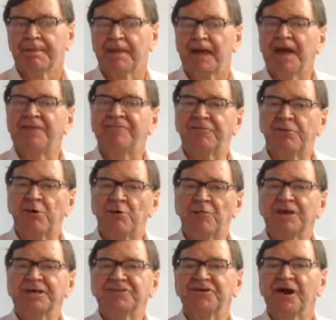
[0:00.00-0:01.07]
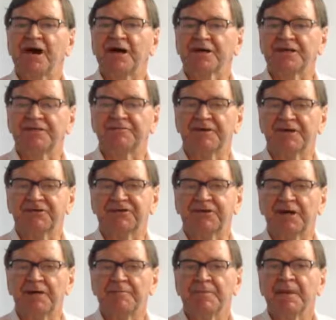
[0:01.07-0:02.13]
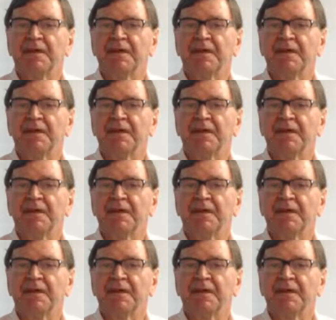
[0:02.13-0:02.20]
And for a retail investor,